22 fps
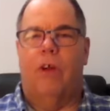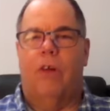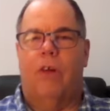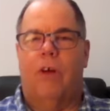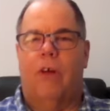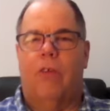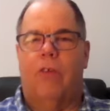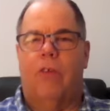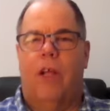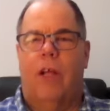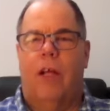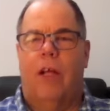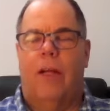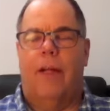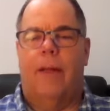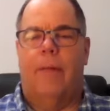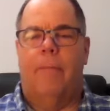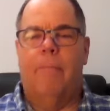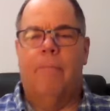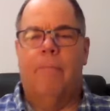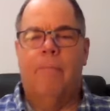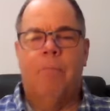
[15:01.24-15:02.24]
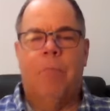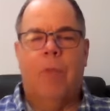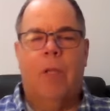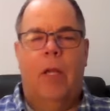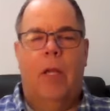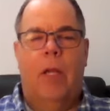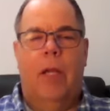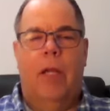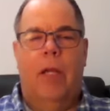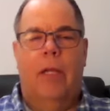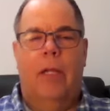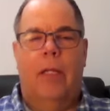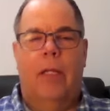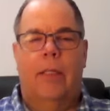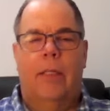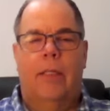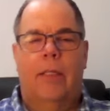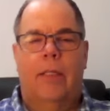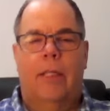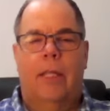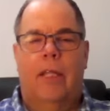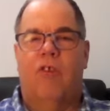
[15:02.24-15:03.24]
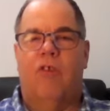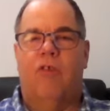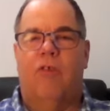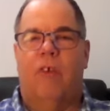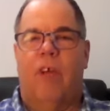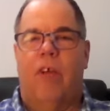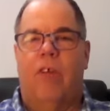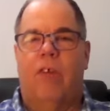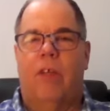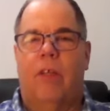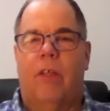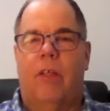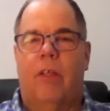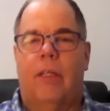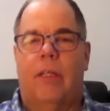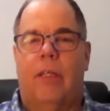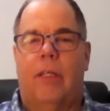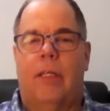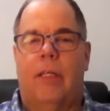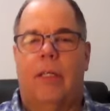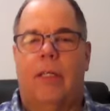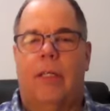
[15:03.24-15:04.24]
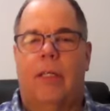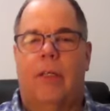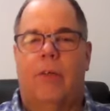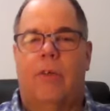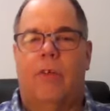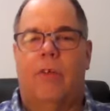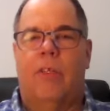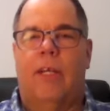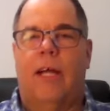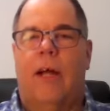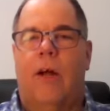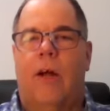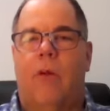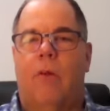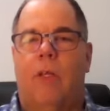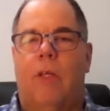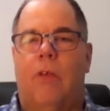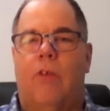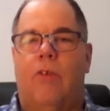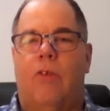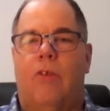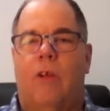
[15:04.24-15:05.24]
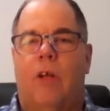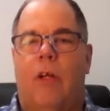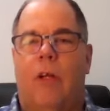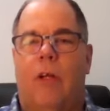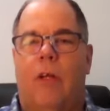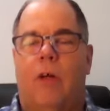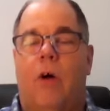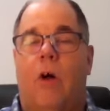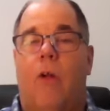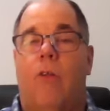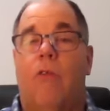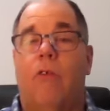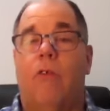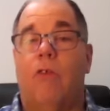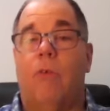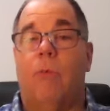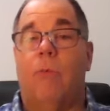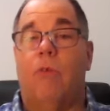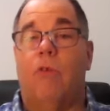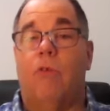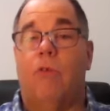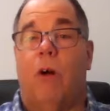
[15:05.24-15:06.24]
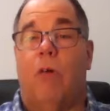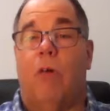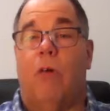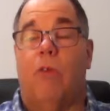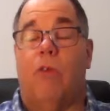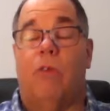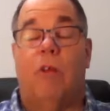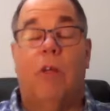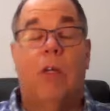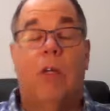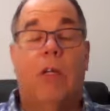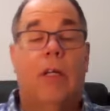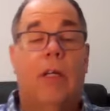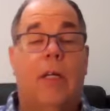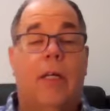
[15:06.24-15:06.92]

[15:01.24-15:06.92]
at Crestline. And And let's face it, it's a town that's gone through some struggles,